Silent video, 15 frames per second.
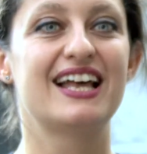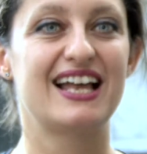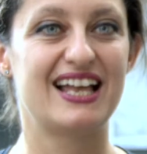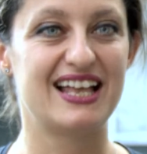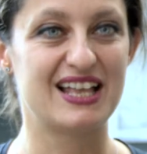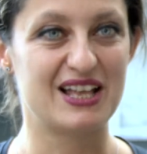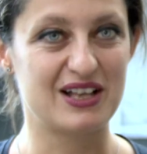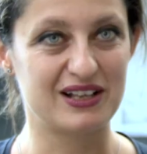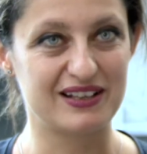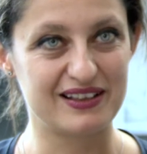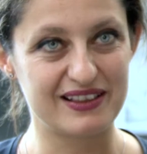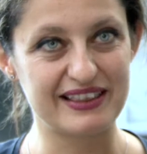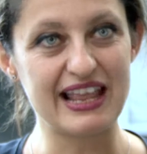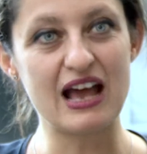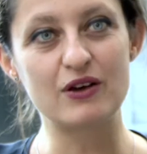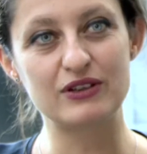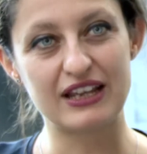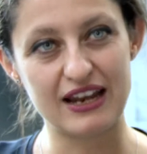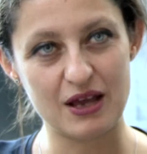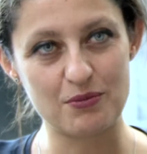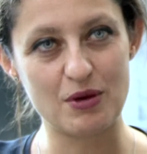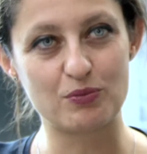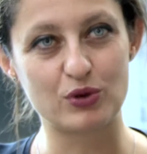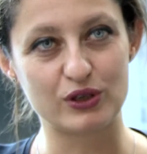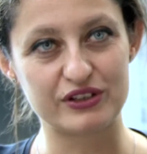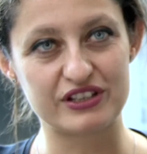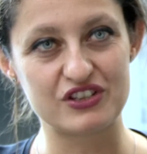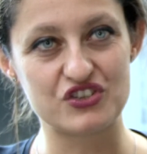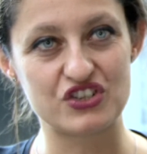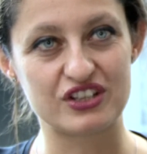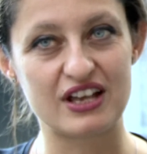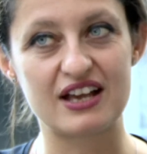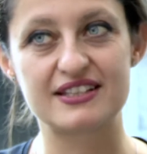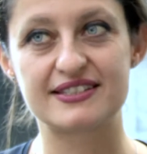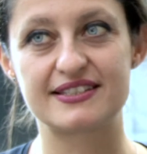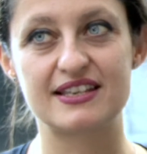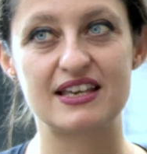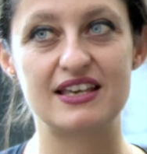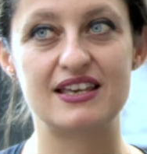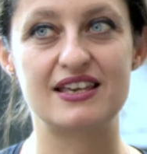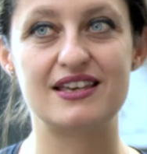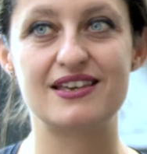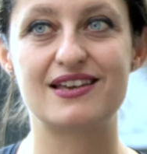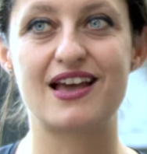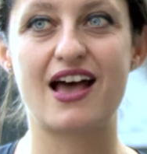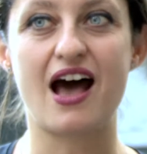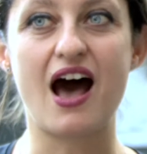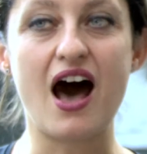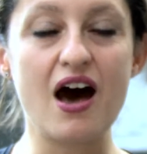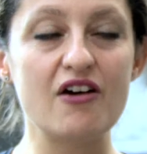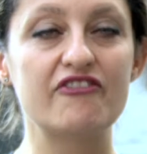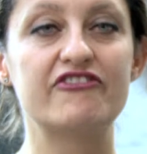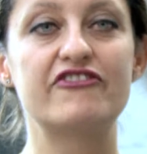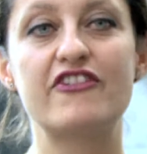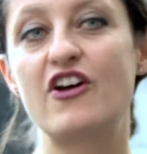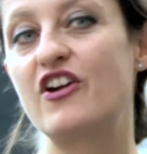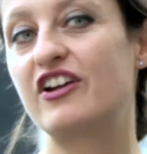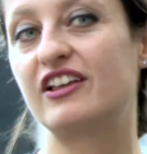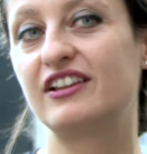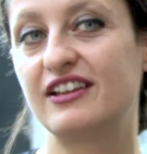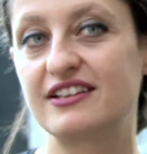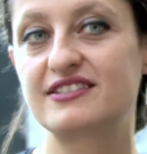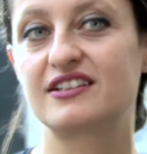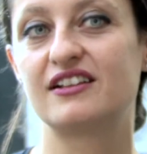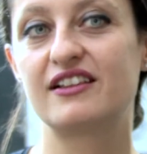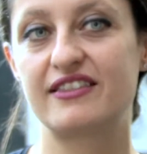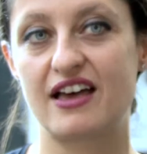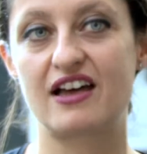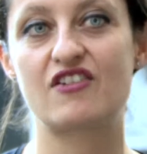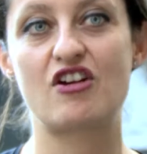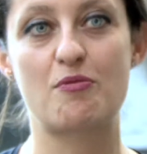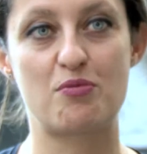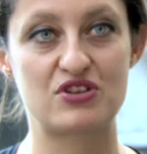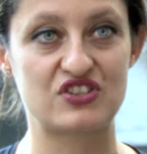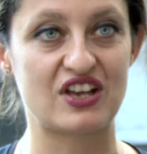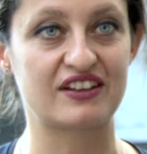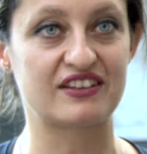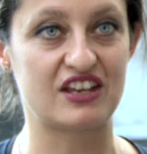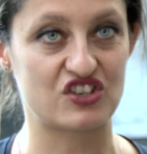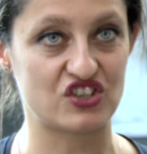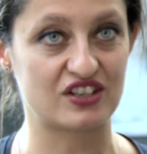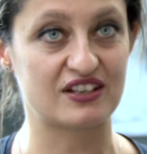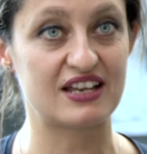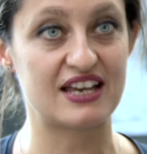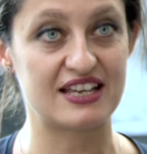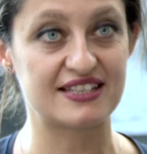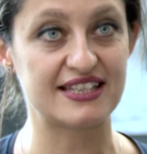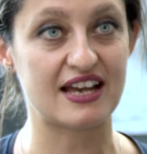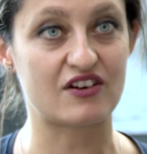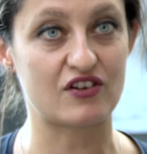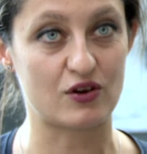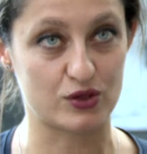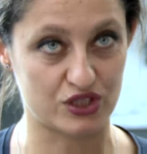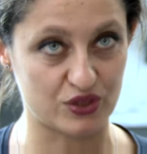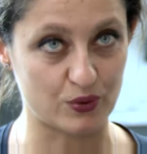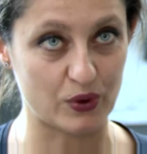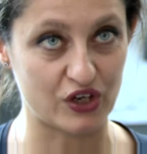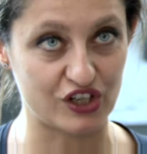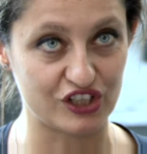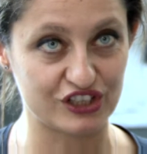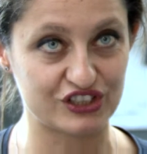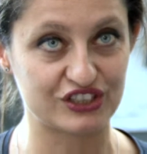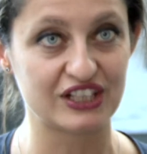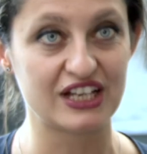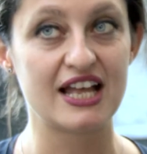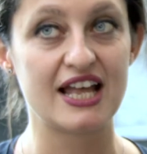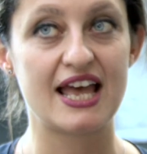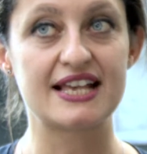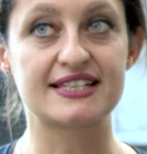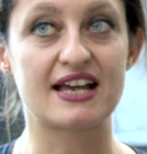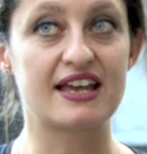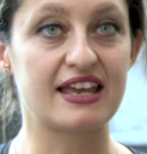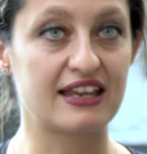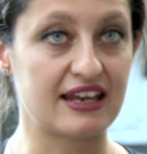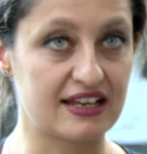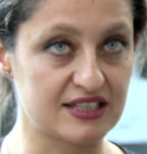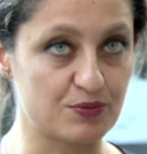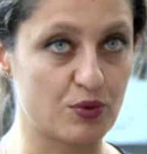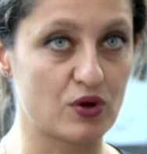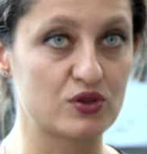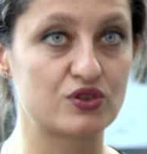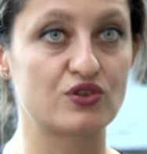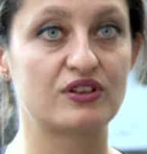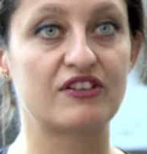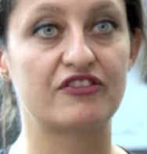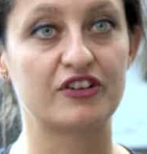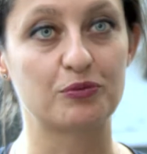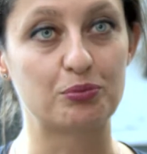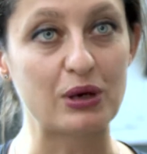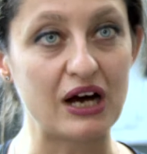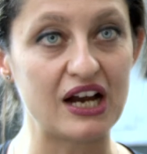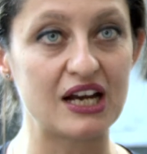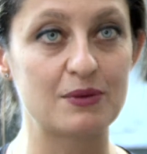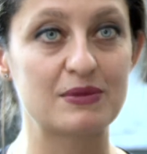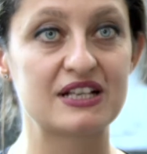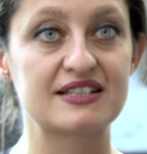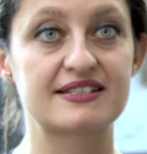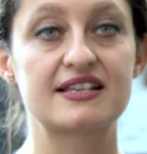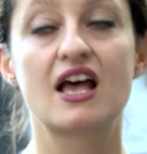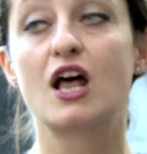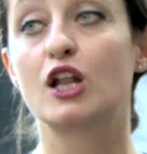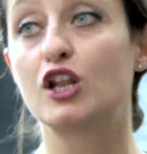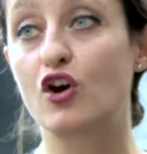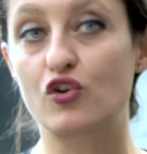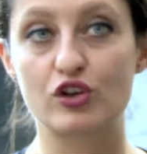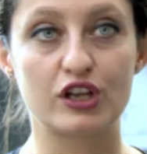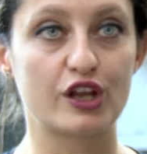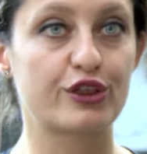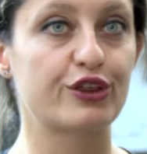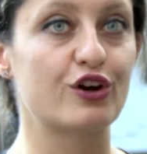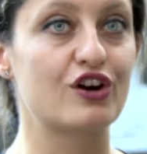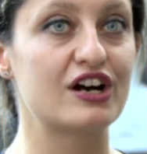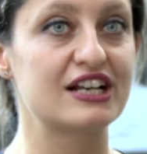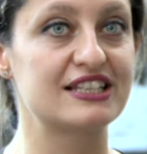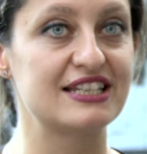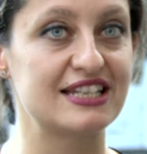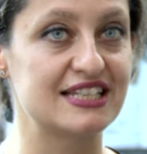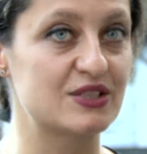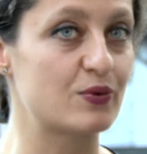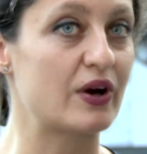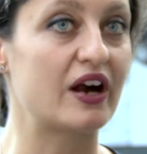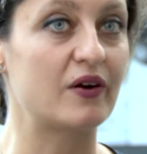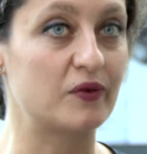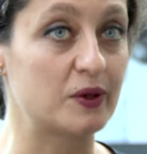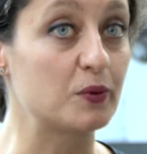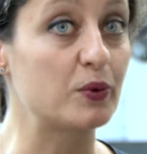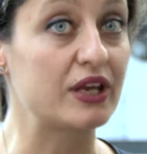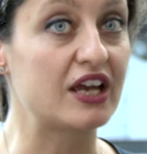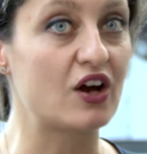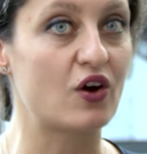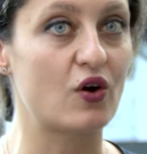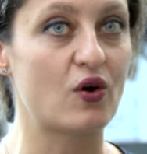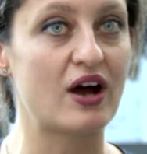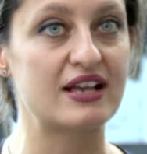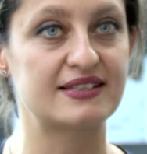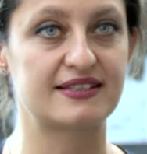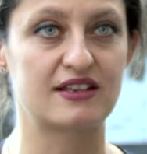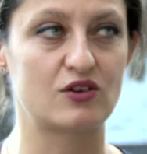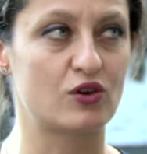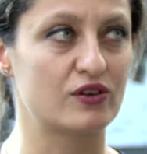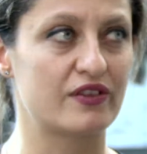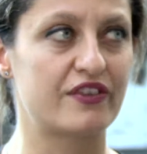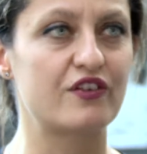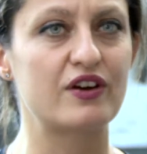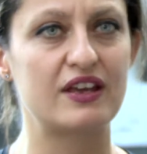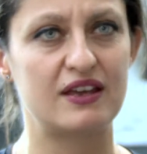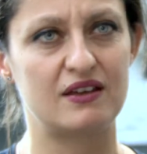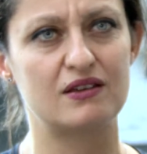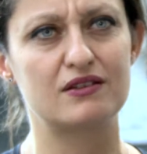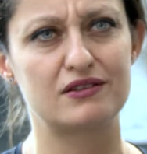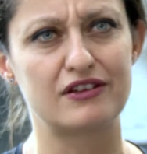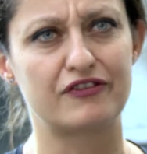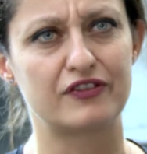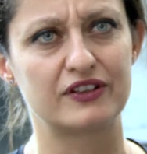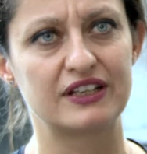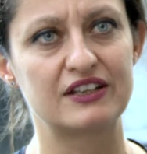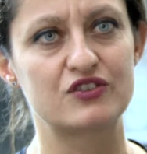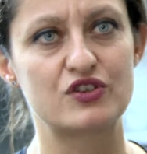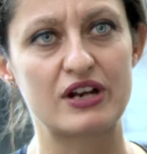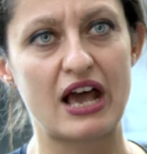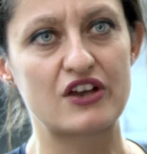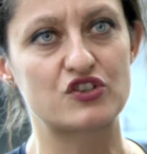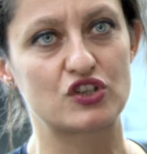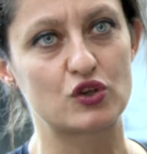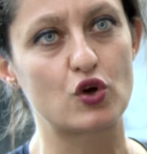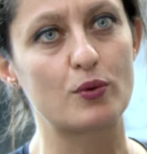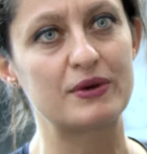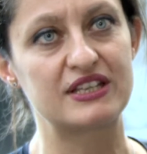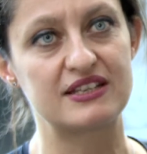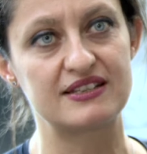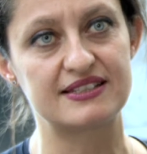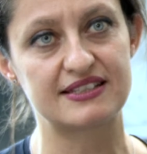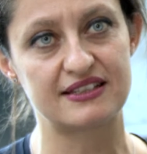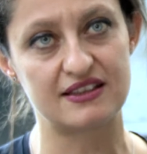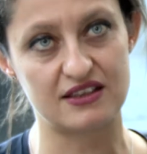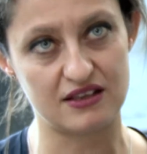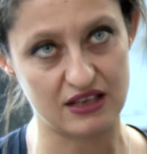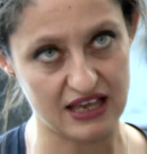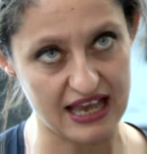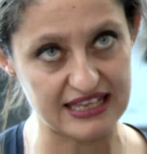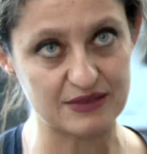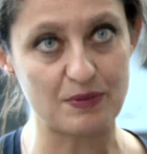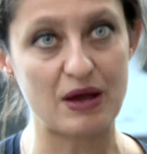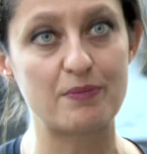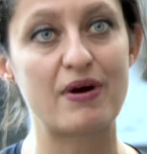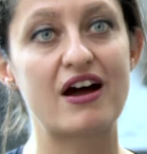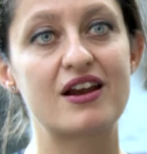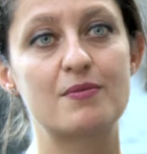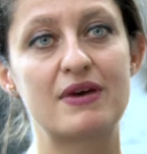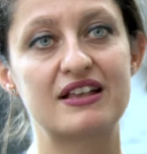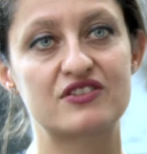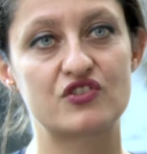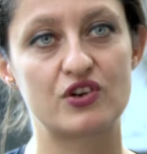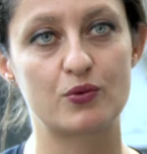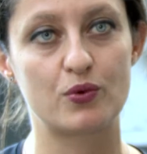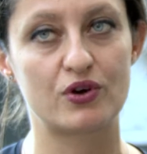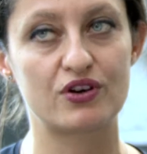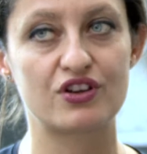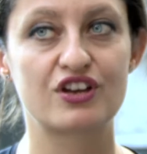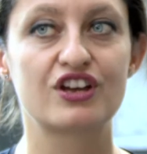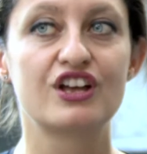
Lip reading: Now that I'm a politician, I see how very little that representation is across the world. As I get exposed to different parliaments, local authorities, wherever we go, I sit on 3 different international committees as my parliamentary work.